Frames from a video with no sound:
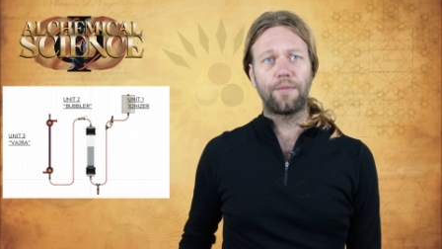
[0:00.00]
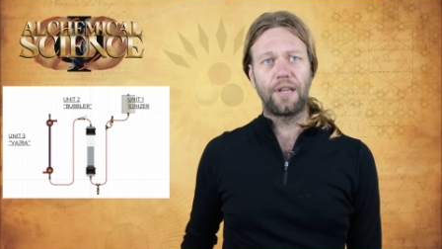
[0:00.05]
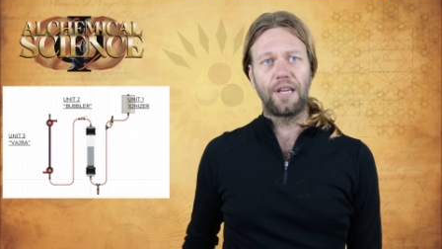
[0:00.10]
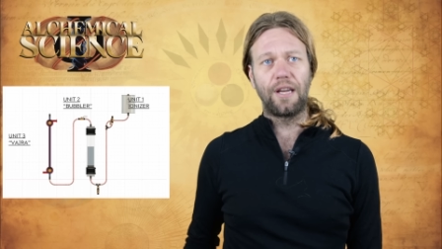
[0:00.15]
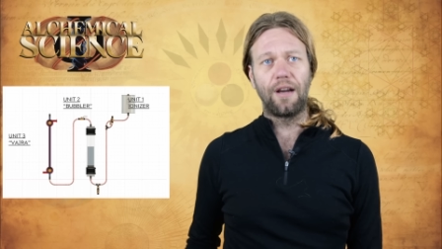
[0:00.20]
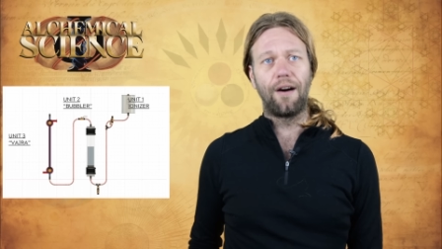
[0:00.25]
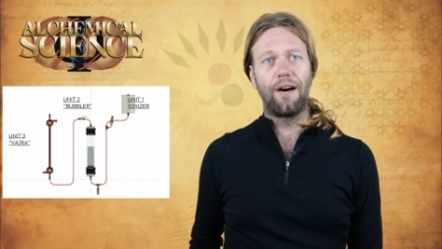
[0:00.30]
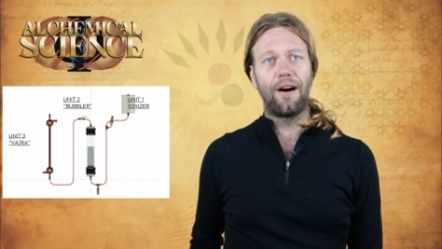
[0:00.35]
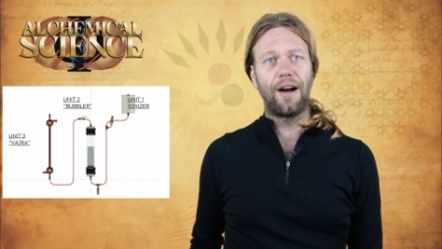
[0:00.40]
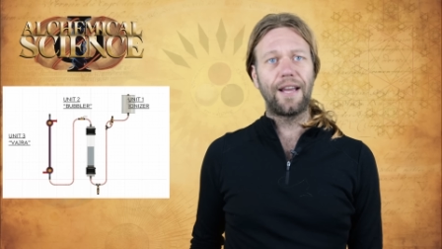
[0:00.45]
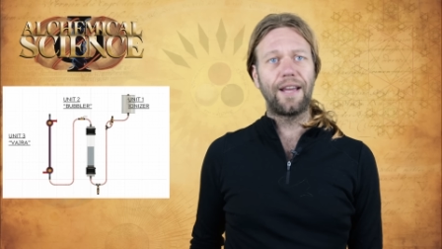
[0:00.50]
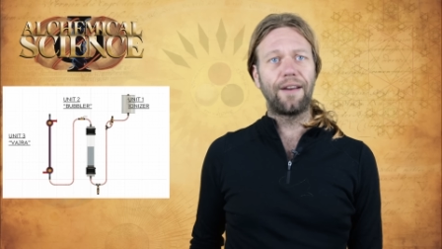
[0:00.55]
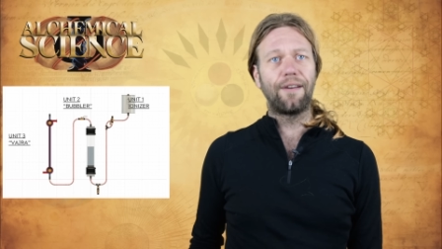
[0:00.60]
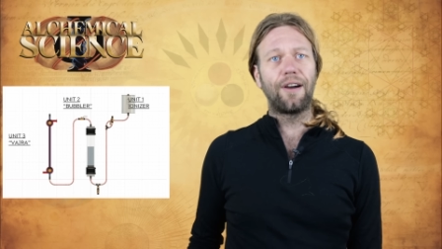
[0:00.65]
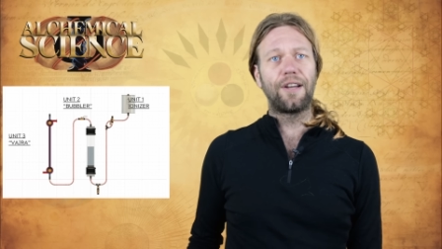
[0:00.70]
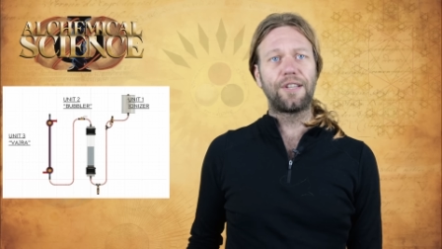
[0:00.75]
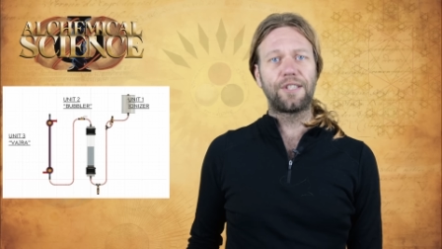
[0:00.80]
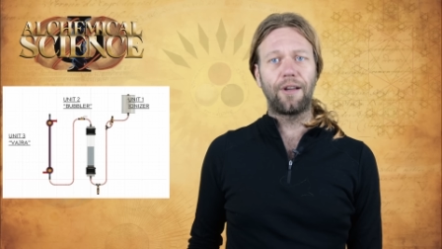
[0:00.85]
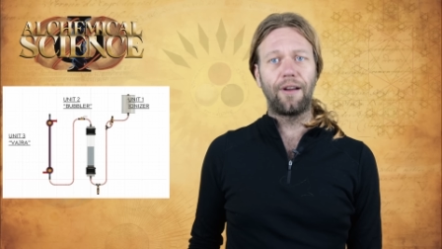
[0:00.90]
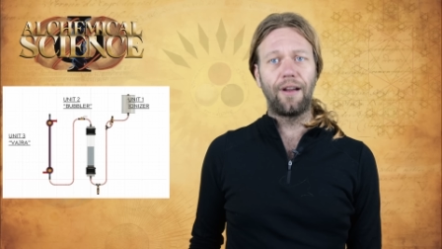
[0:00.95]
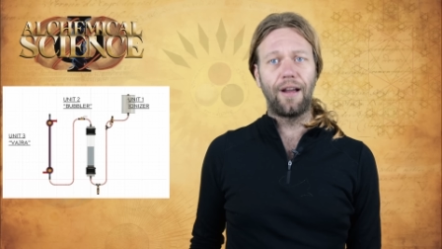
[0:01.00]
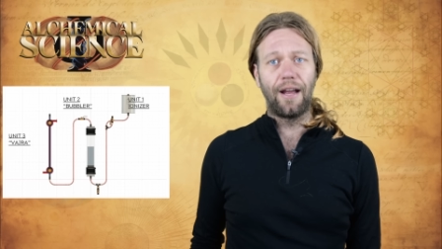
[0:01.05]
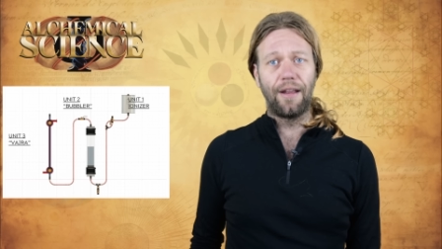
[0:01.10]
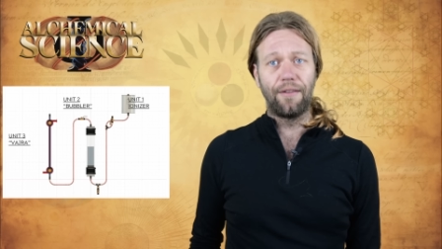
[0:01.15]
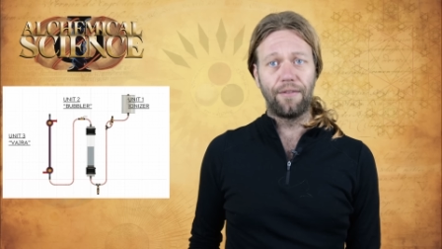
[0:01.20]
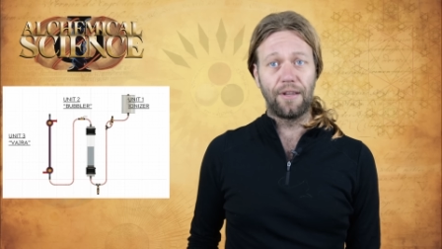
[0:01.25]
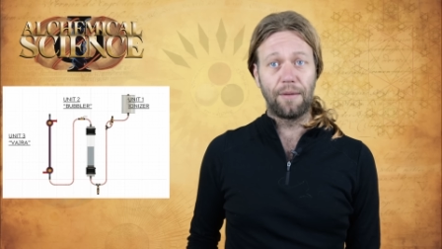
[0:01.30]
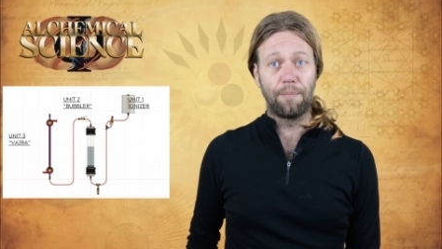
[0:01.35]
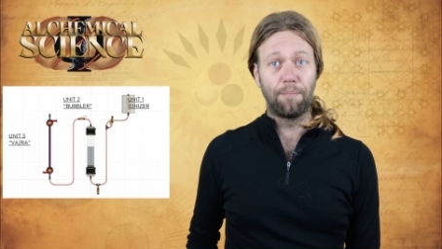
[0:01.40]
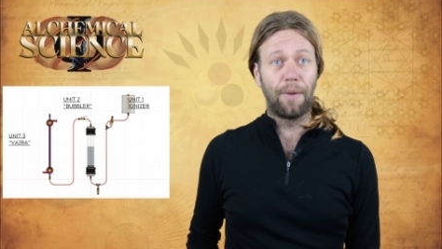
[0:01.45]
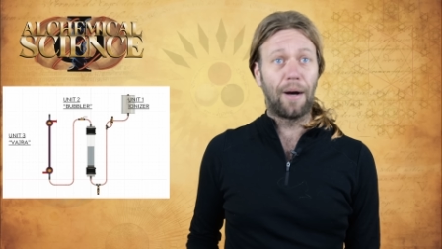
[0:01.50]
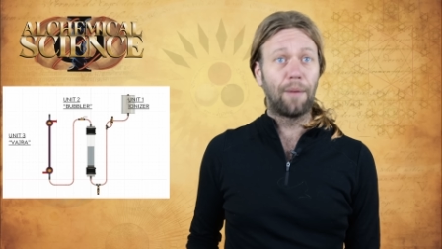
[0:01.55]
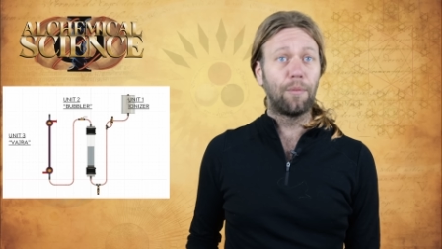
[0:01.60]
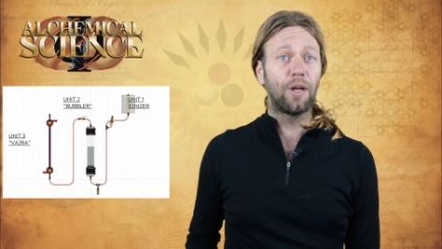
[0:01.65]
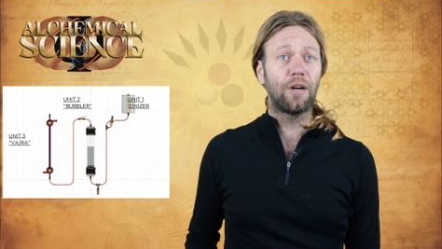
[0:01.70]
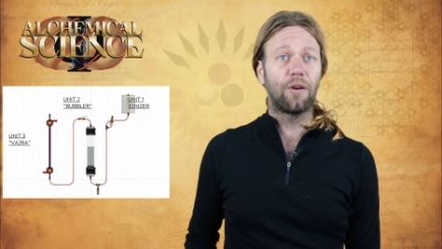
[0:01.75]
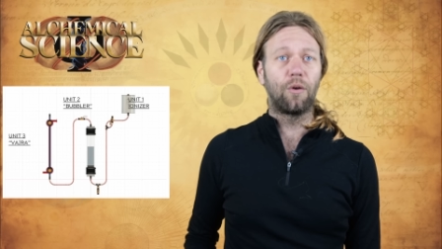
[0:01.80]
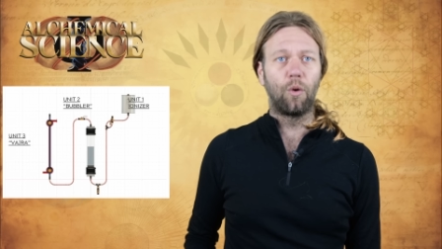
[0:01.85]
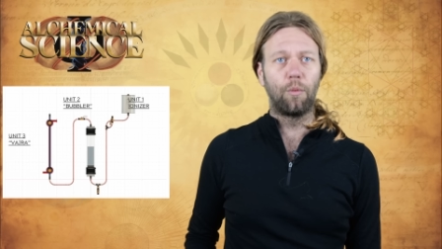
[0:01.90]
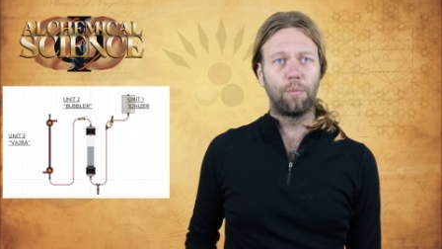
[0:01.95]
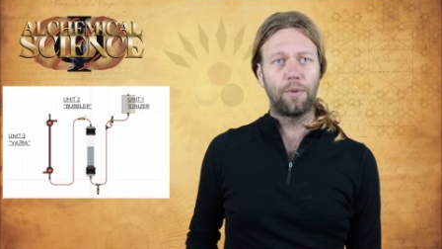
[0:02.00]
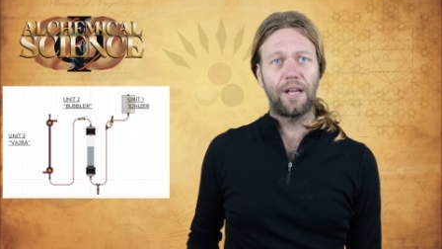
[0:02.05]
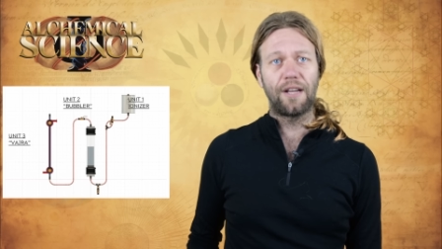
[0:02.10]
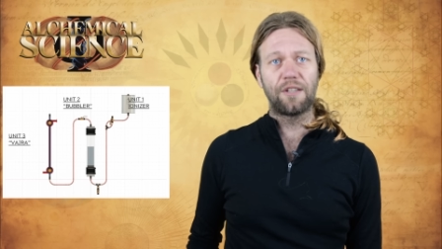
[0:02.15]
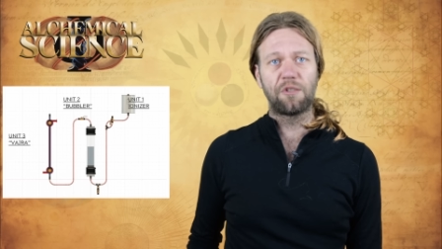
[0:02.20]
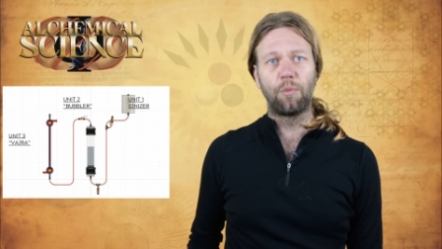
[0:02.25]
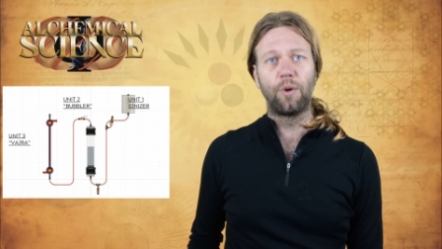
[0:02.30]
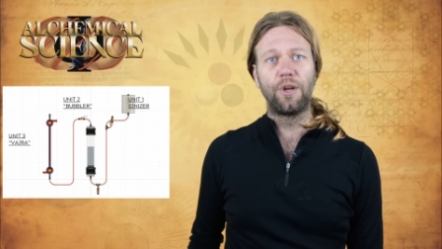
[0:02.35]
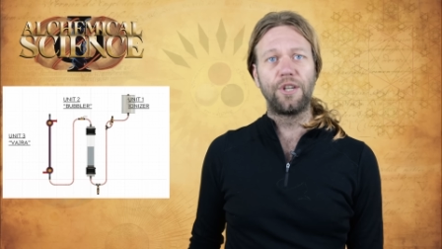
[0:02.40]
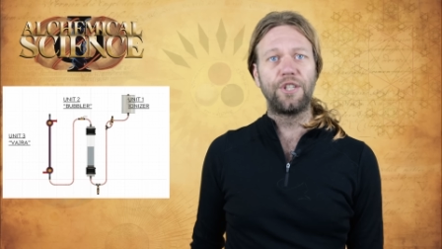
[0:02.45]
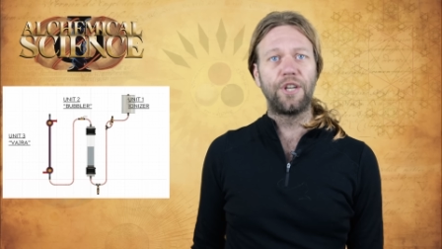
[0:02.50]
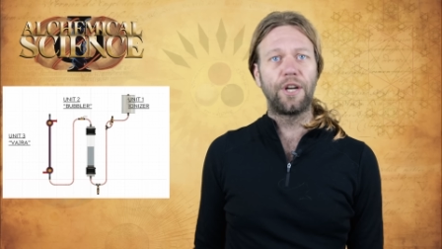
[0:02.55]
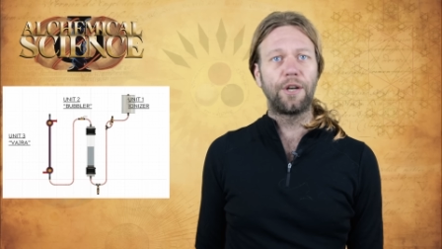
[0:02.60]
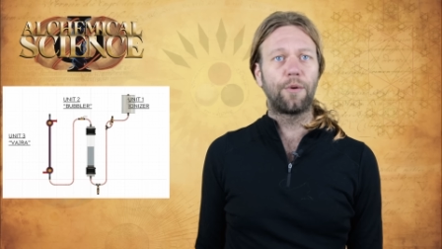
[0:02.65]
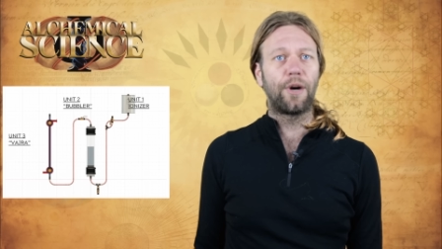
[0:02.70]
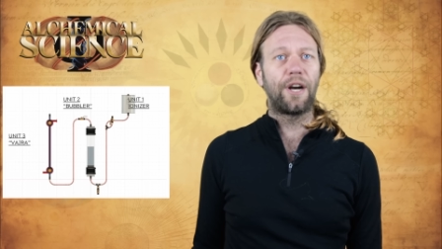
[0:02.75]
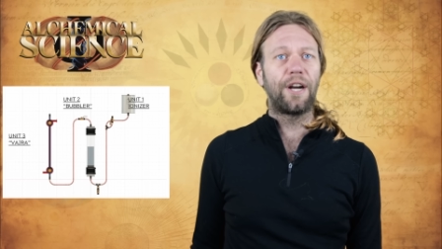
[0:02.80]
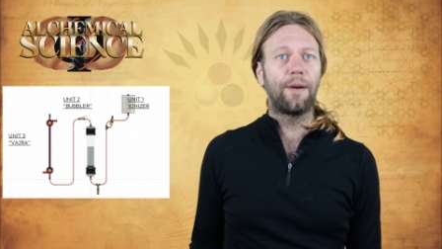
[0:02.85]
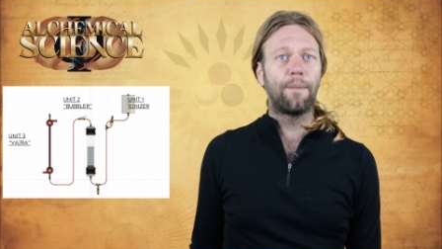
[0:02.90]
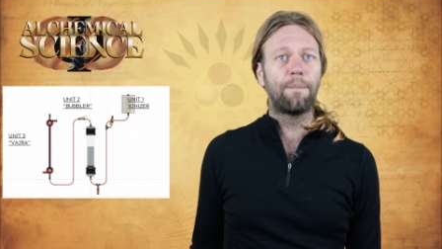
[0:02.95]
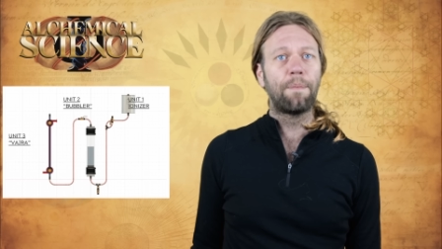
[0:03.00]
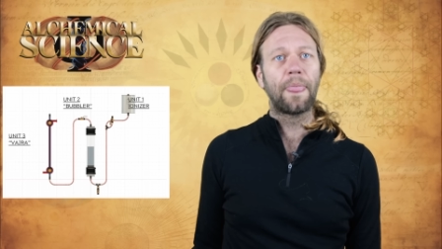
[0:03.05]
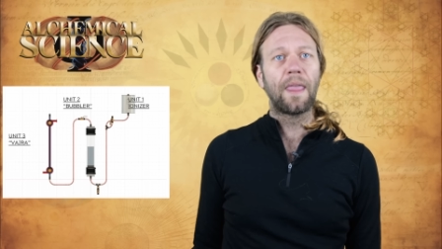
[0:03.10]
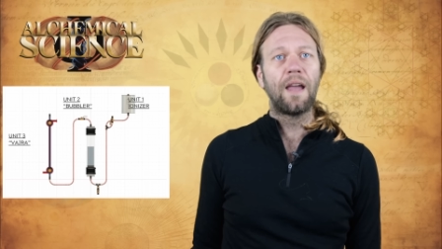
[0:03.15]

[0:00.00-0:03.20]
the Ionizer and the bubbler or plasmoid generator.